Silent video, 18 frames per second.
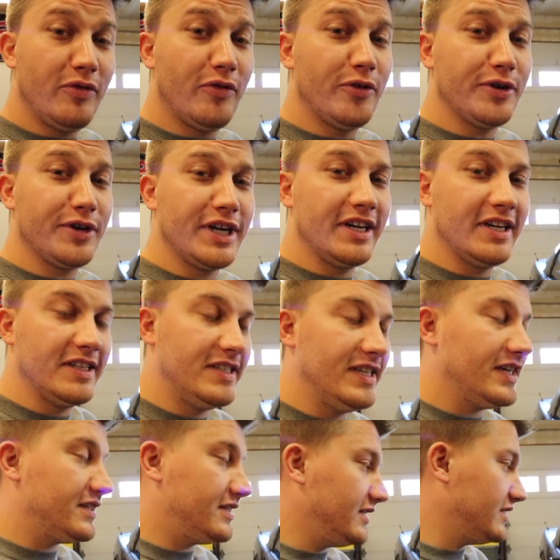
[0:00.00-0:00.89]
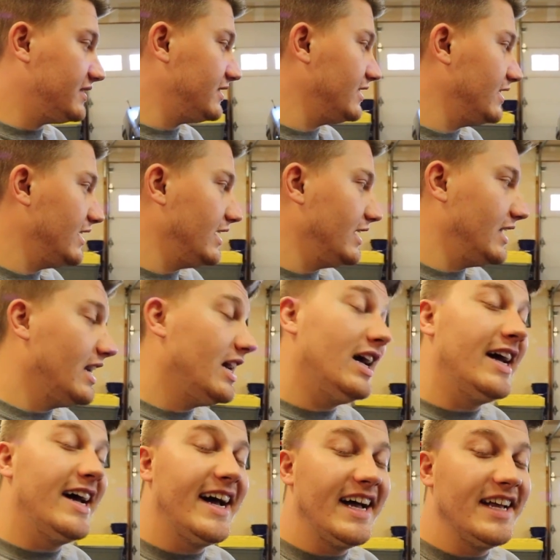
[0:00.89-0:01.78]
before I go down to Texas.
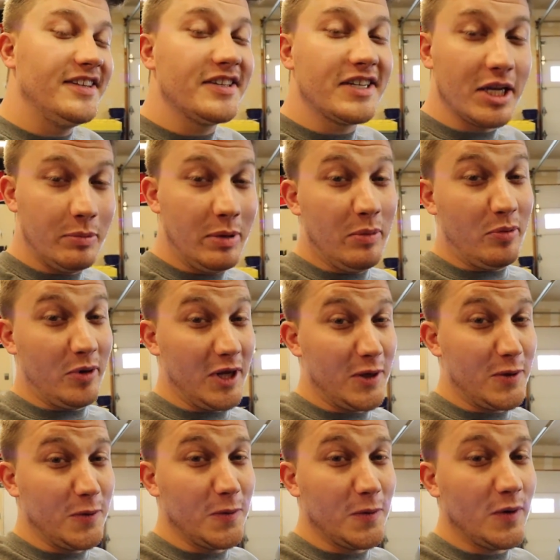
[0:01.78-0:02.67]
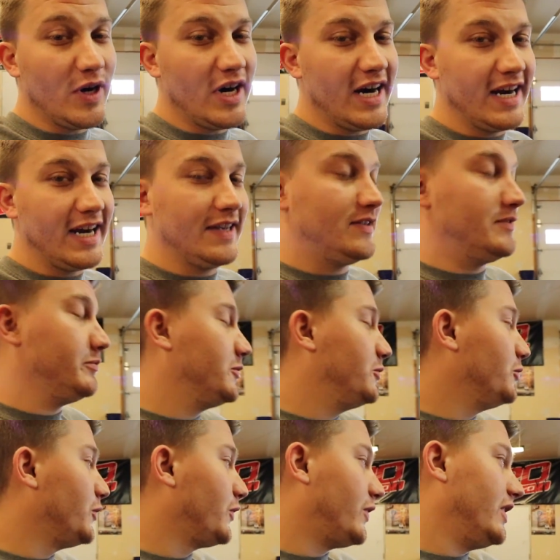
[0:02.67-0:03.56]
It's gonna be pretty cool. I got some
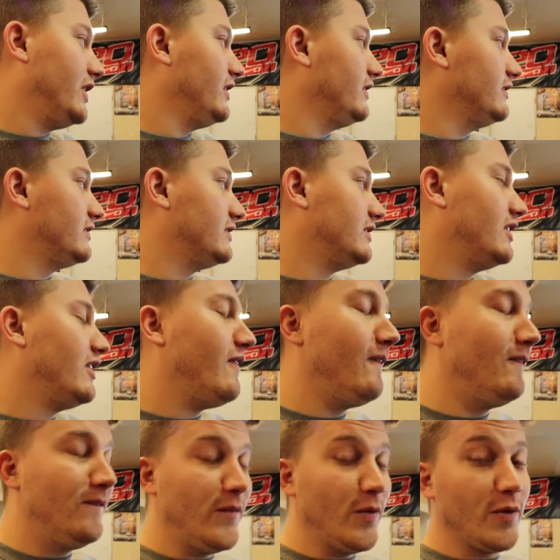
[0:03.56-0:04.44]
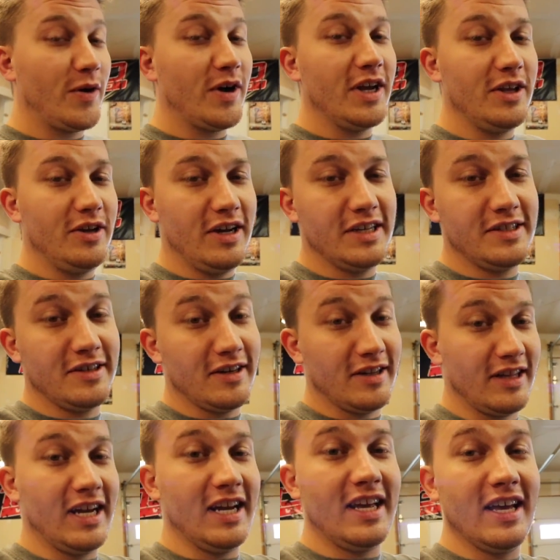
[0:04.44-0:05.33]
cool things for it. You guys are
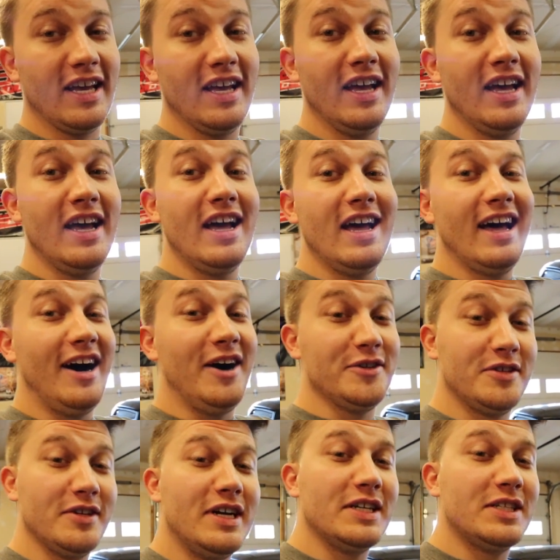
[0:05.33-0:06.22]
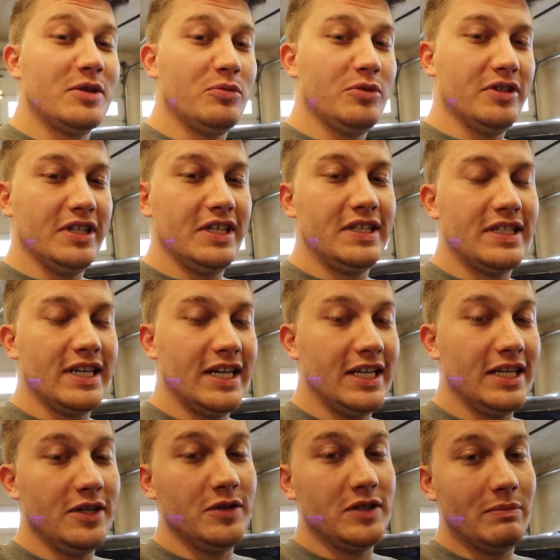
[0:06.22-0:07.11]
gonna like it. I also got some really
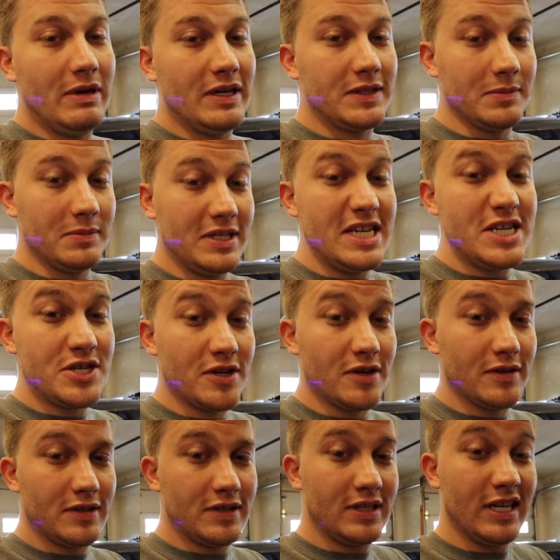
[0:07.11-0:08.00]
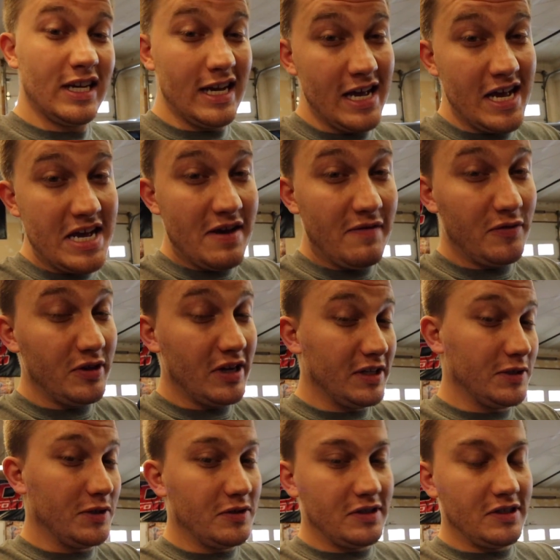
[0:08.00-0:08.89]
exciting news about some t-shirts. If you
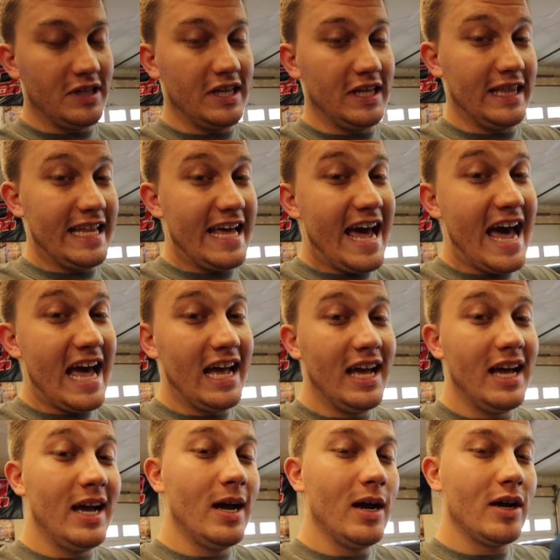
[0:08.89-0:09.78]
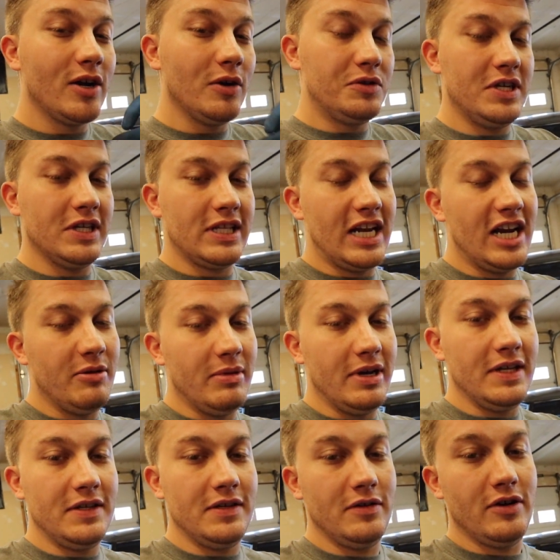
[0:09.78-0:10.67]
guys are interested in that, go check that out on
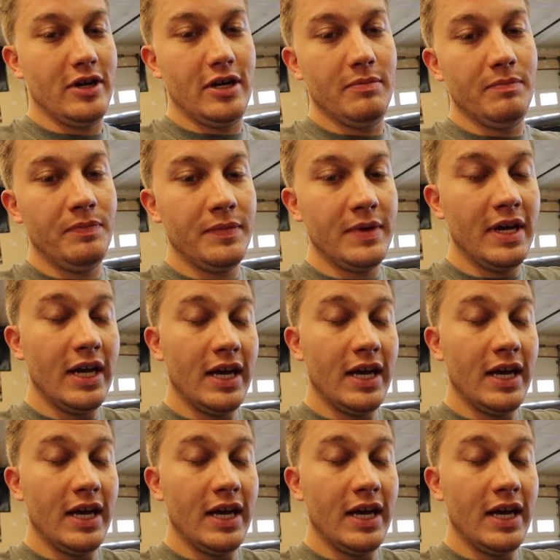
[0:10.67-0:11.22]
my Instagram